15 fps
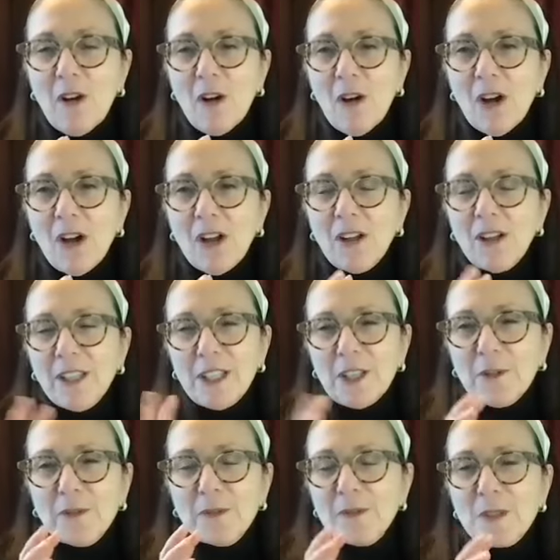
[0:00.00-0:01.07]
all, you
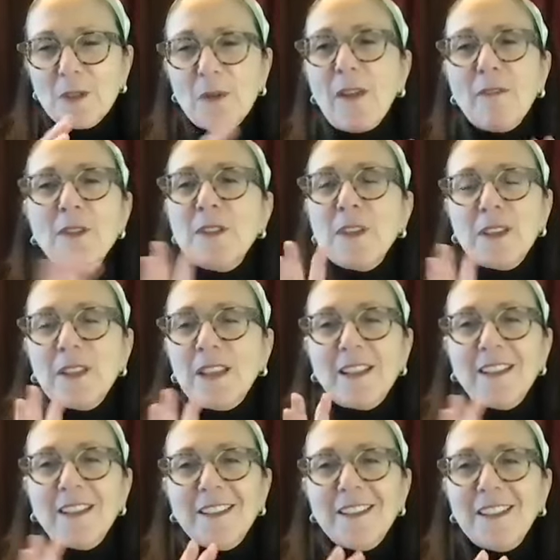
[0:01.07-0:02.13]
know, so everything
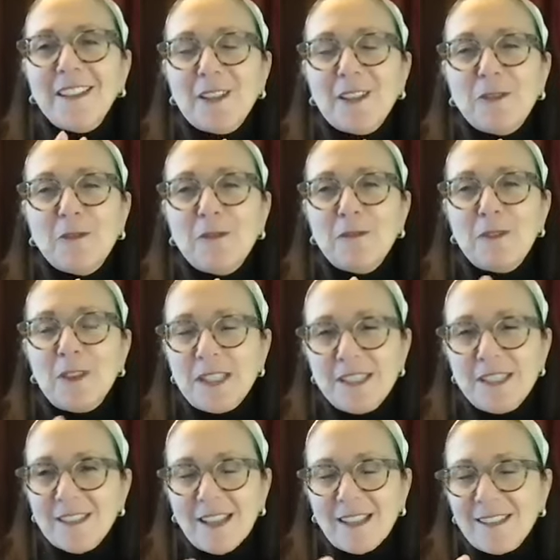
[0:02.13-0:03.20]
that, you know,
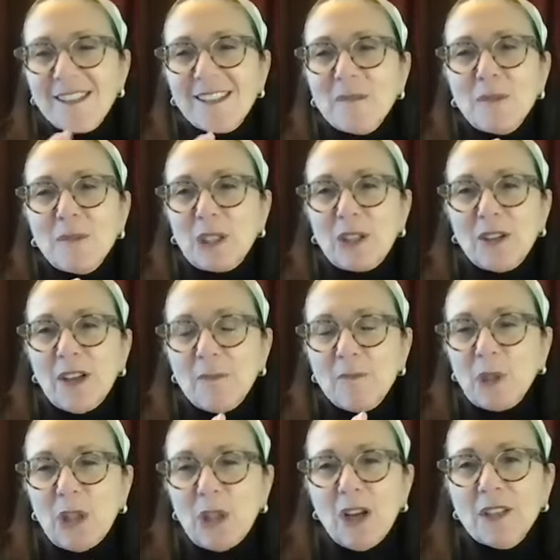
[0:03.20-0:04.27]
fits, that's similar and
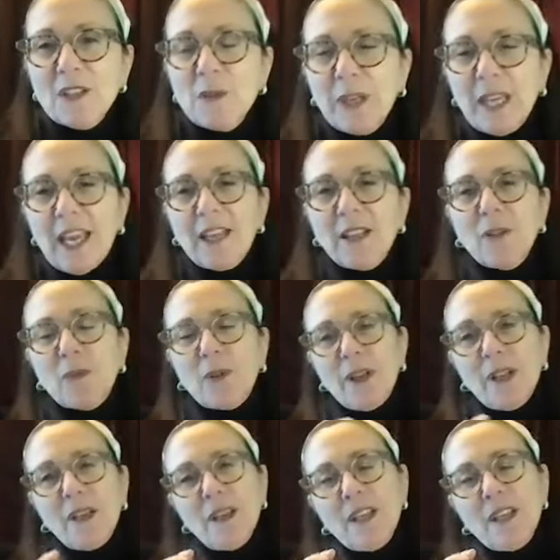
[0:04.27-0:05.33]
belongs to a
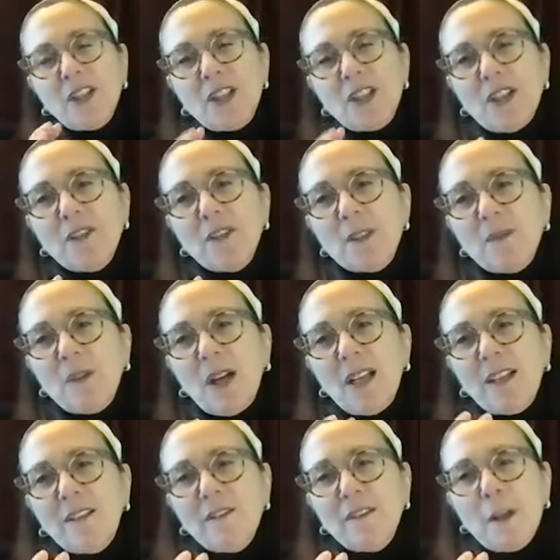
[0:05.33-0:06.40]
category, shares some
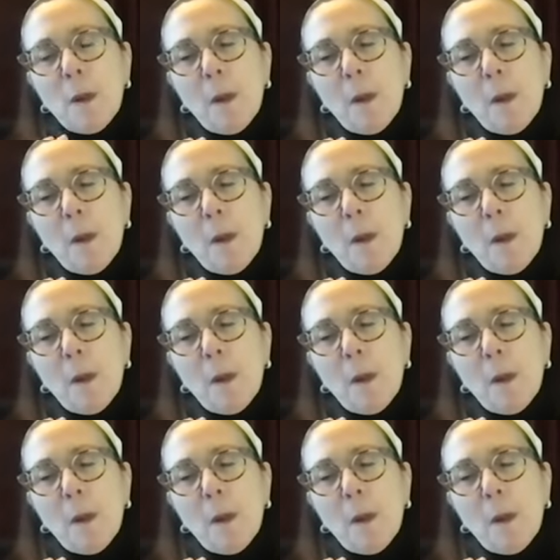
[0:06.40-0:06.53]
kind of